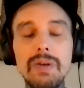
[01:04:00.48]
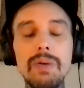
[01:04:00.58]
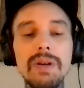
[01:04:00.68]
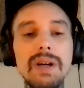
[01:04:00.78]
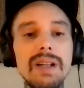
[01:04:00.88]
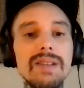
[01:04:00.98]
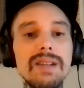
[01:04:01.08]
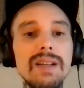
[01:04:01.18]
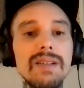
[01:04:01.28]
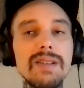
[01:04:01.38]
the whole
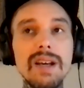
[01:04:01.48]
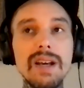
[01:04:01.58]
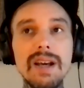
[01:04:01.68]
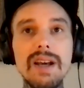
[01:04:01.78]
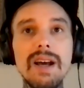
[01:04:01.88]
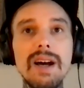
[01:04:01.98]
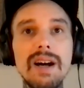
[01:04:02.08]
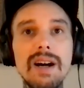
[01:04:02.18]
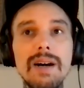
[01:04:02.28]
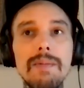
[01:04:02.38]
continent.
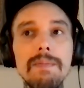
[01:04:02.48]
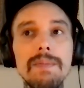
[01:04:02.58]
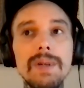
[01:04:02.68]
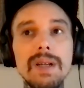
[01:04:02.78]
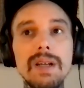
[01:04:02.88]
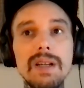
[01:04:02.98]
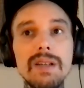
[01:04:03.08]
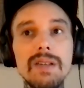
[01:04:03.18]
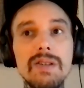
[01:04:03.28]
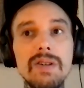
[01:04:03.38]
Um,
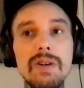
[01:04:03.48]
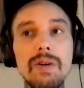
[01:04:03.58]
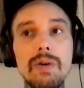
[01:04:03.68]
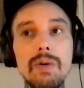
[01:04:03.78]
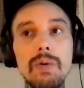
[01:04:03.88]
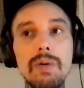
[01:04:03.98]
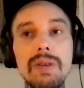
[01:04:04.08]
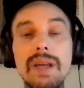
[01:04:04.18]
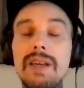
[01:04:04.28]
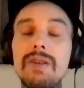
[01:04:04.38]
so,
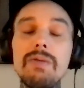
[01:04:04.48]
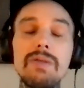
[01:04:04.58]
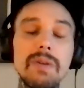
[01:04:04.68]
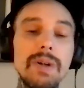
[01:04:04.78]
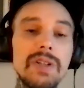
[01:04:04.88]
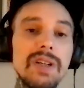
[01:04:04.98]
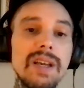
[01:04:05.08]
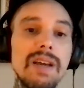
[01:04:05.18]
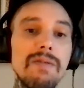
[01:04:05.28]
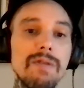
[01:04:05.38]
thank you so much
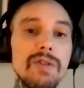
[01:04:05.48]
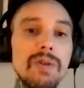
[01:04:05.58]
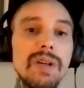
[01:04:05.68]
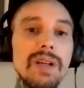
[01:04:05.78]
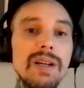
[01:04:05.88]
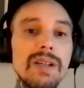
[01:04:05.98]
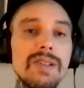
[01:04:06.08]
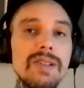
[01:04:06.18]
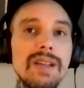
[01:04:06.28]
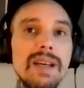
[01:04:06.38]
again for joining
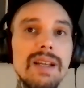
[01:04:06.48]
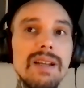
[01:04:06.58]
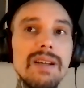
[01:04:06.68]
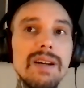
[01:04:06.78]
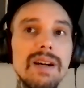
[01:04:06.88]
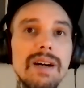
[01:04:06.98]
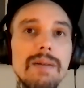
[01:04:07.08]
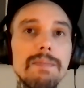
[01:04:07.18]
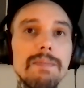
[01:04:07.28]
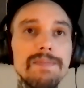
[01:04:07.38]
us. And
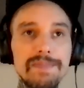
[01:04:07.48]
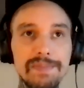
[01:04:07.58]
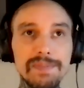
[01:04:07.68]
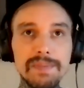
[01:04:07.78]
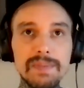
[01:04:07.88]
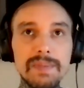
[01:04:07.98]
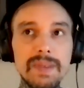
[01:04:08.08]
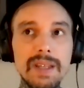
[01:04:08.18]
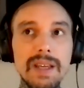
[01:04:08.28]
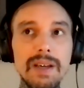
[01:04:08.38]
um,
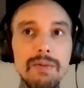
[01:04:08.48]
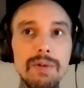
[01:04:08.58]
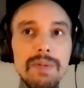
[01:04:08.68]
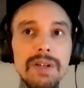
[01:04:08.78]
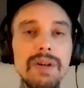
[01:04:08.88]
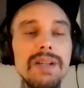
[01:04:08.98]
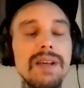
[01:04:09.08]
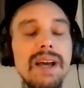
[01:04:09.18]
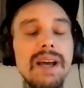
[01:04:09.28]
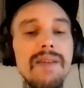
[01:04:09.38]
it would be great
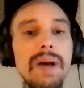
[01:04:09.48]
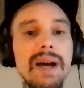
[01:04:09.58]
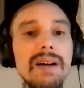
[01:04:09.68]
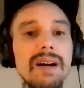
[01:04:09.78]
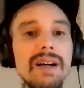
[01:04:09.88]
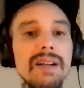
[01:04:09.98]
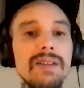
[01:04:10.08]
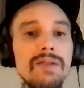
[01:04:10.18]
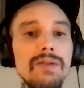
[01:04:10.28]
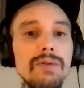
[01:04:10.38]
to have you back on
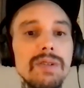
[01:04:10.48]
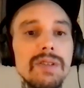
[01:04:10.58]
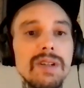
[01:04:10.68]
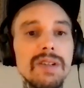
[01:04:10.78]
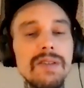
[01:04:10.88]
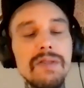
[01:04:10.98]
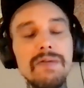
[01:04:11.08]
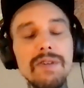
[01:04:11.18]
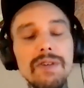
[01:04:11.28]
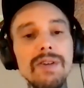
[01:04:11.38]
to discuss this
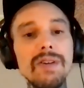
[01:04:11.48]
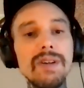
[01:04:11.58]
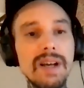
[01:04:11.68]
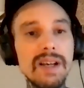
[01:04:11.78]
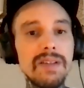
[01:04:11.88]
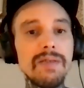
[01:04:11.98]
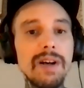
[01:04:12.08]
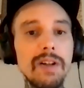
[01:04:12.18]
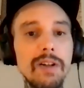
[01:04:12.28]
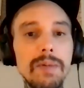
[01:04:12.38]
further as it
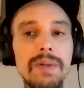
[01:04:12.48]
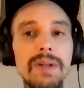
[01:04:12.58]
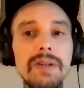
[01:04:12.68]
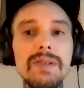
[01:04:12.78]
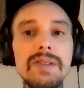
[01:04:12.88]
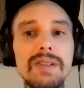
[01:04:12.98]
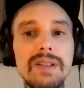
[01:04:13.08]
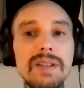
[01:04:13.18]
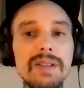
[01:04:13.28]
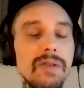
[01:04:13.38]
develops because
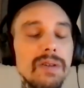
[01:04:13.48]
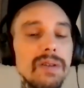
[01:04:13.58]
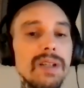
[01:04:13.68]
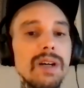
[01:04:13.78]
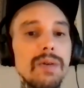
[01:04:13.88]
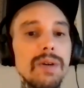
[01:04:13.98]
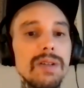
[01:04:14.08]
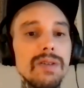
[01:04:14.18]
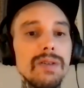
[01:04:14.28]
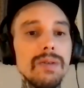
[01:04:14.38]
it's certainly going
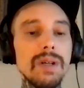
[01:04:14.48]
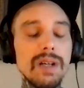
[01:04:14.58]
to.